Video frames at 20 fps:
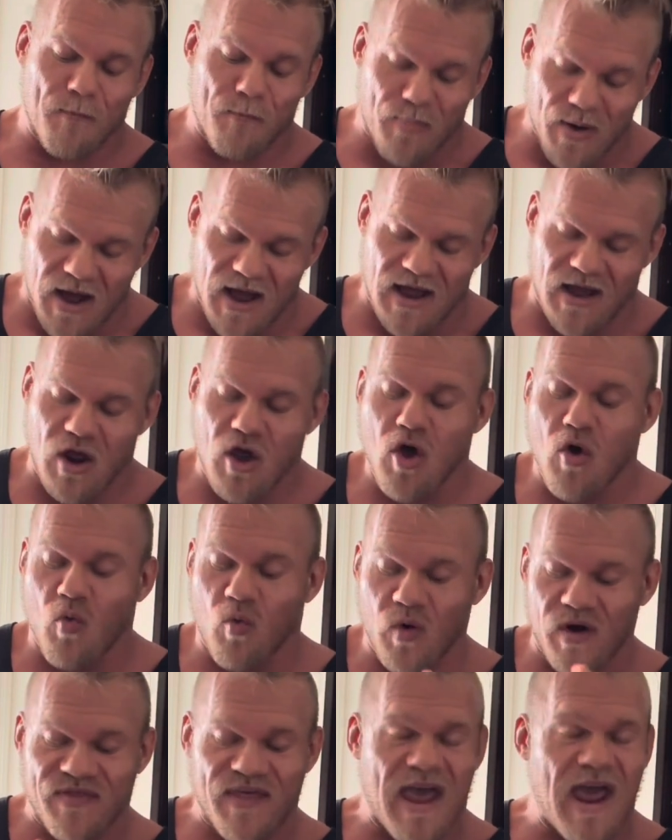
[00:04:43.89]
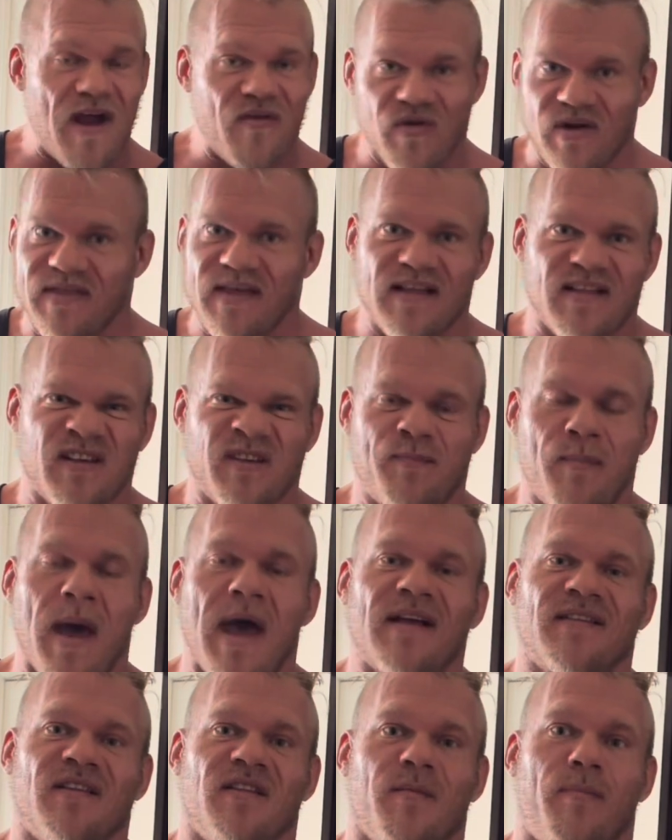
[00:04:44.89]
But with everything this
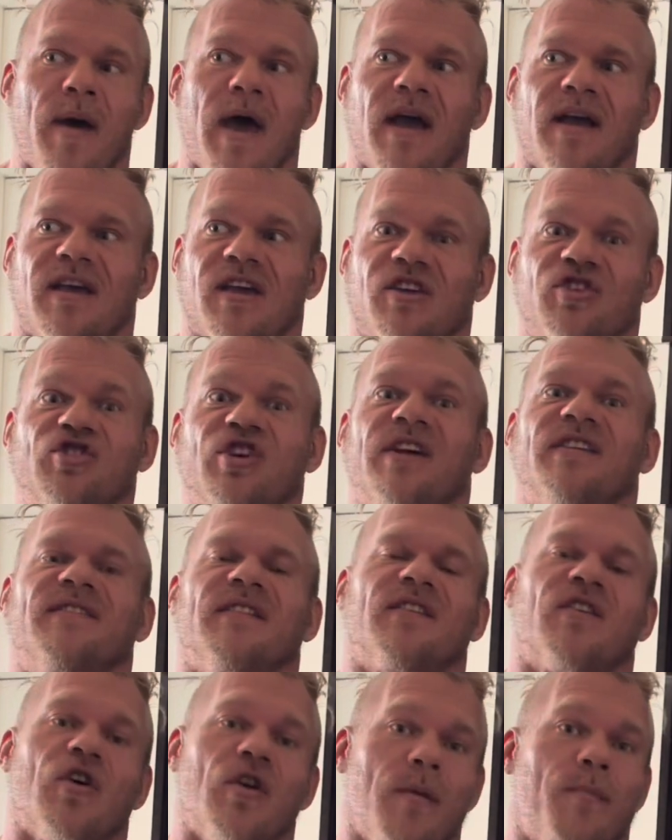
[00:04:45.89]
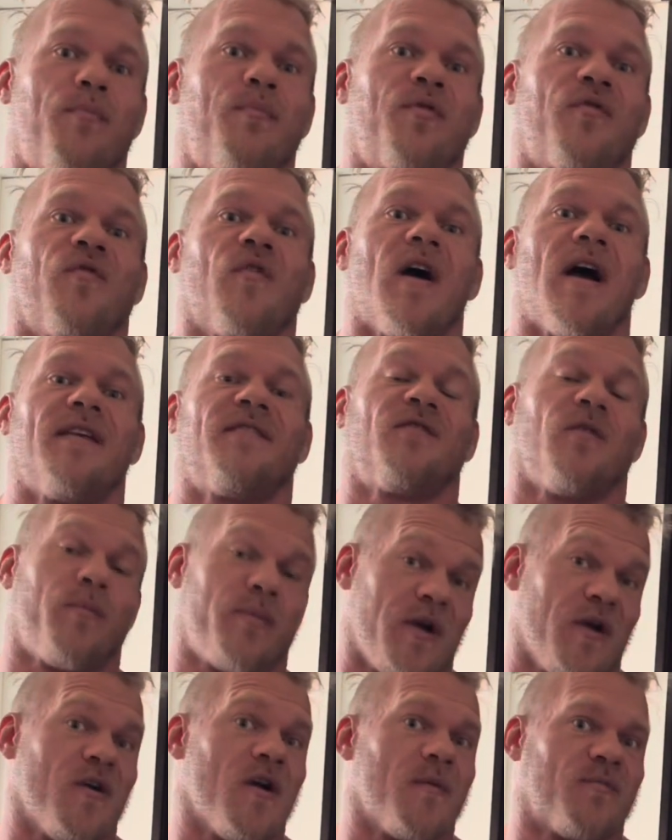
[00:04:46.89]
packs in the package, it's going to provide
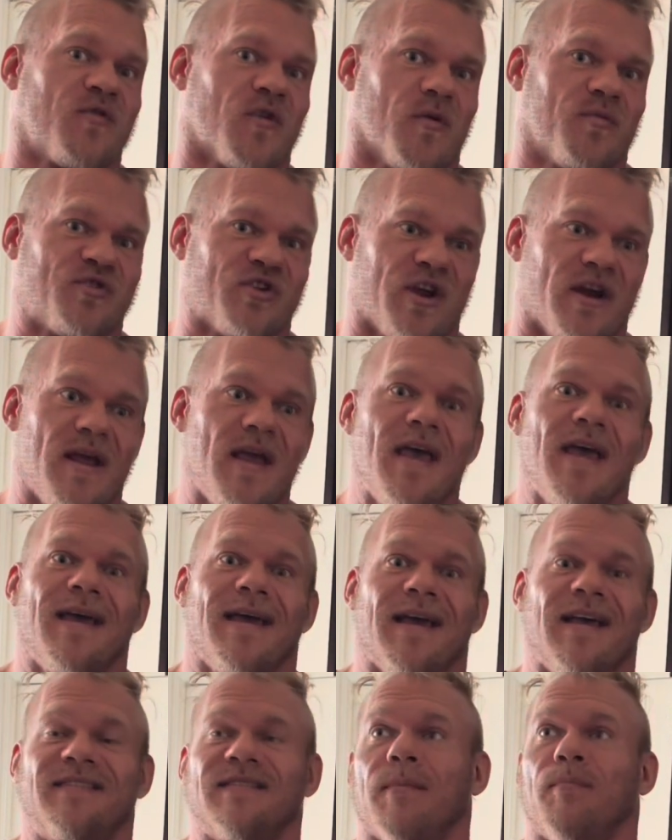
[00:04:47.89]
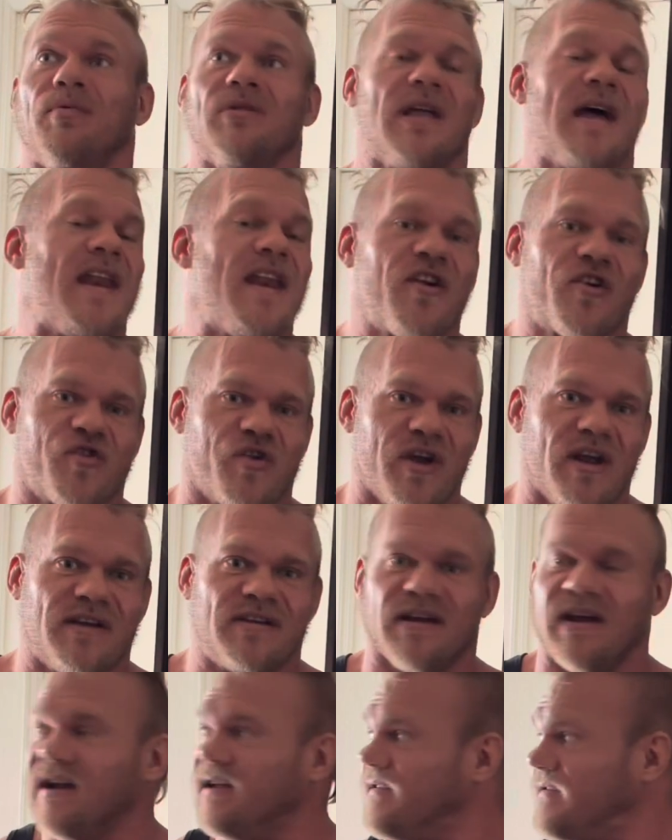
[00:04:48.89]
superior absorption. It's a blend of
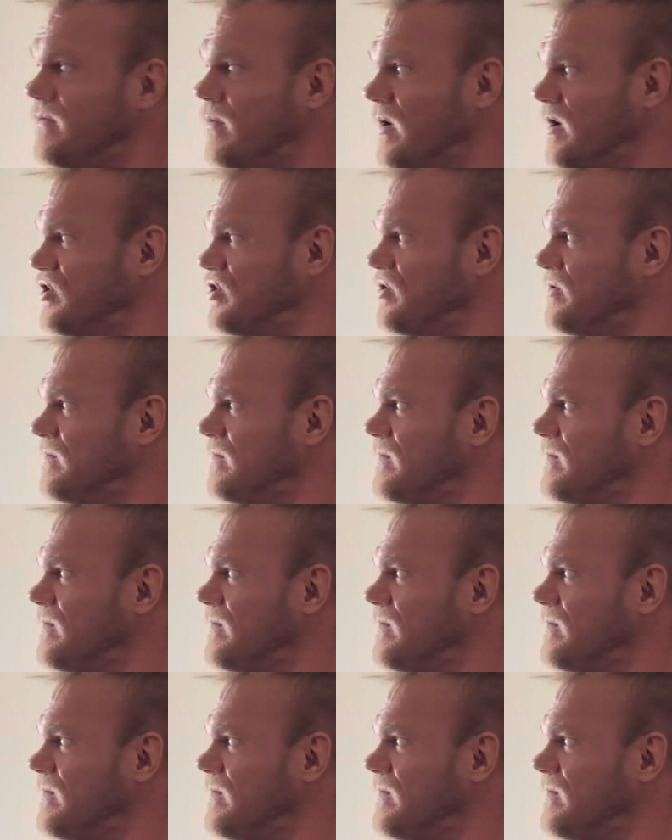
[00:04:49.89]
creatines, which